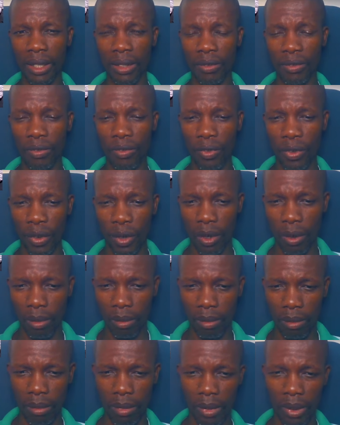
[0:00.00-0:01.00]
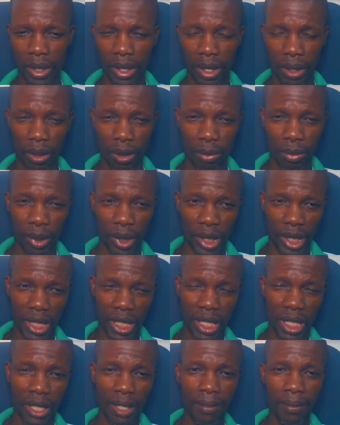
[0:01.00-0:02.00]
from the
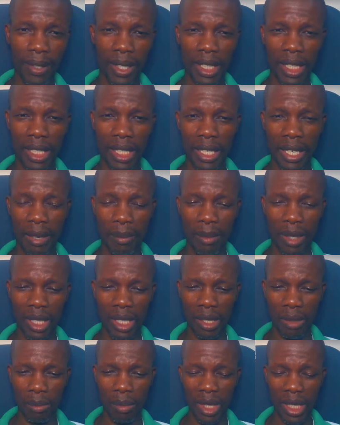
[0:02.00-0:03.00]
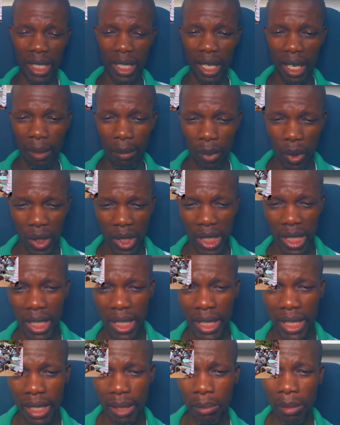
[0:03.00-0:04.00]
opposition. His name is Mr.
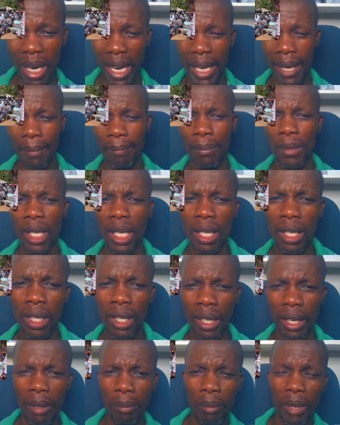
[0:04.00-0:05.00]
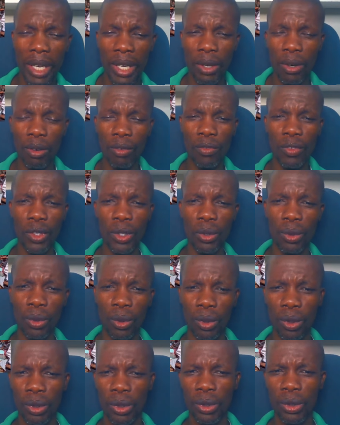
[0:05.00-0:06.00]
Amos Chibaya, and many of you
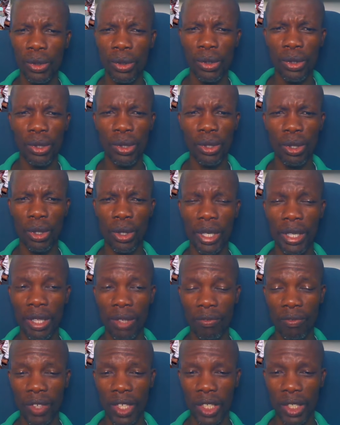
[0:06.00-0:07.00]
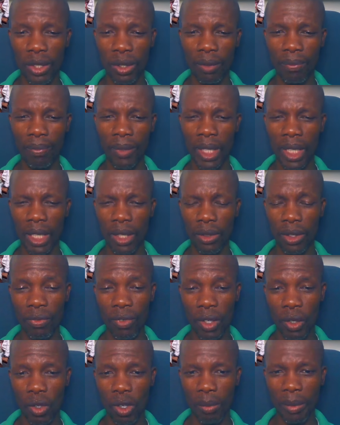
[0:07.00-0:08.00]
saw the video and you
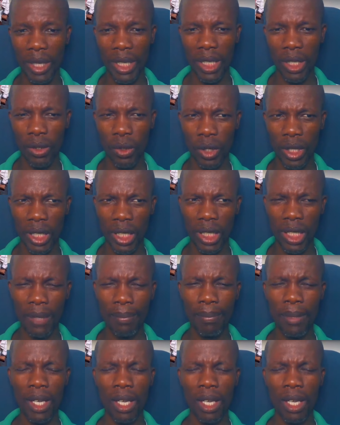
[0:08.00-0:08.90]
even commented on it.